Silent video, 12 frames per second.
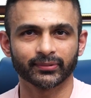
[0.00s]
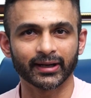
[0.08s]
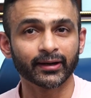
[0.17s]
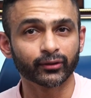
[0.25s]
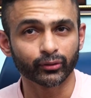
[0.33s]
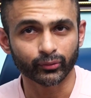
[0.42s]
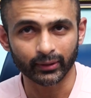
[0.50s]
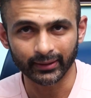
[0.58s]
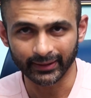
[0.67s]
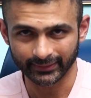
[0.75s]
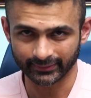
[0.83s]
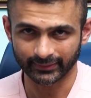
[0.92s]
ten to twelve
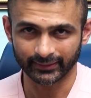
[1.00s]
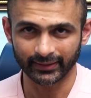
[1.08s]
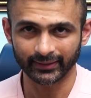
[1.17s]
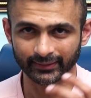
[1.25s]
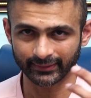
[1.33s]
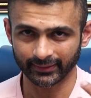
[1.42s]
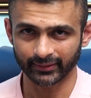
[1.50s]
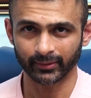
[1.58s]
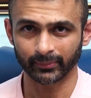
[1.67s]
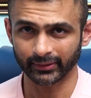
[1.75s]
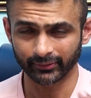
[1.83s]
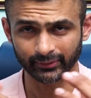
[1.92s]
eggs rendu side
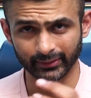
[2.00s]
namalku